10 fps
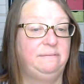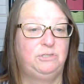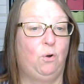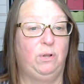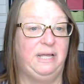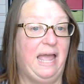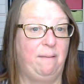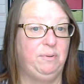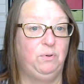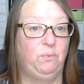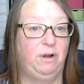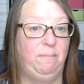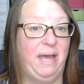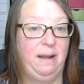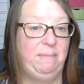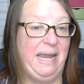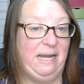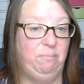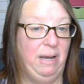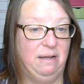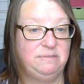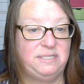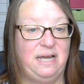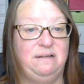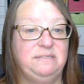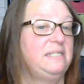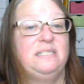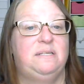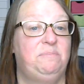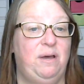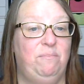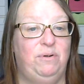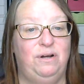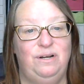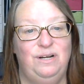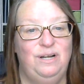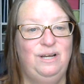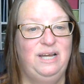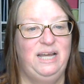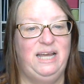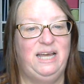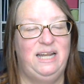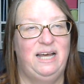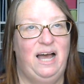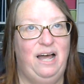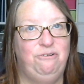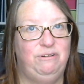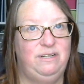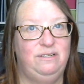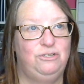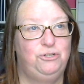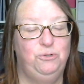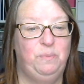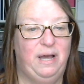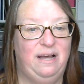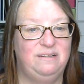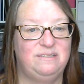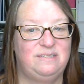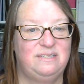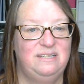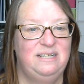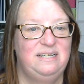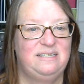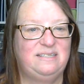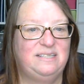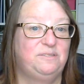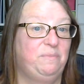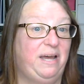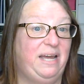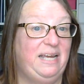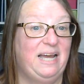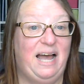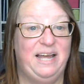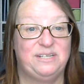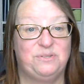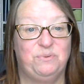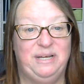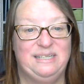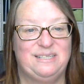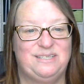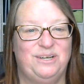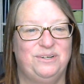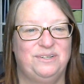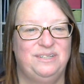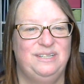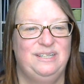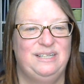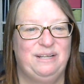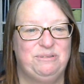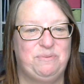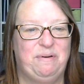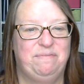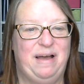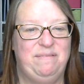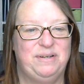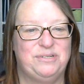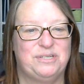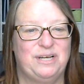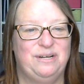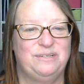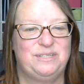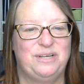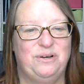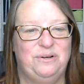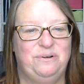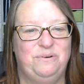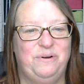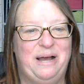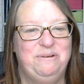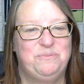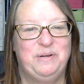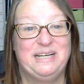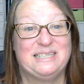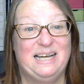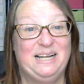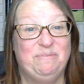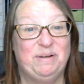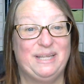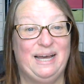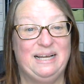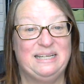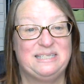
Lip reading: Totally happy with where I'm at. I'm 80 pounds down since September, and 102 pounds since my highest weight. So that was about 5 years ago. So I was pretty excited about that.